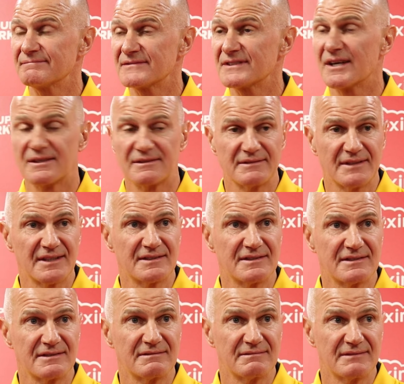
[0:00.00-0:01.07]
So
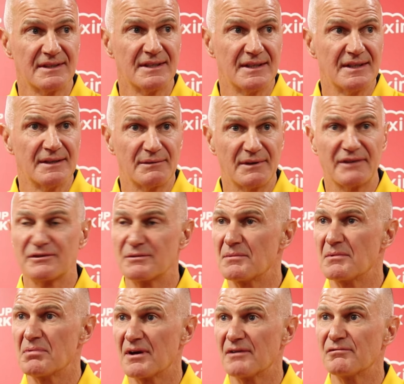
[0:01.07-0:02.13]
that's, we have to
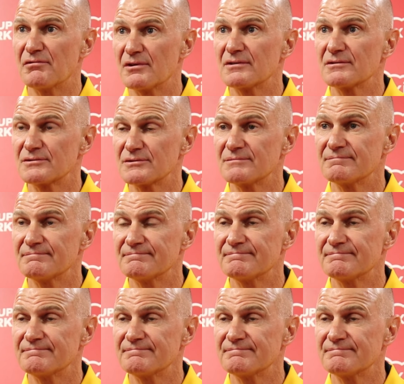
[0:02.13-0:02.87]
be playing finals.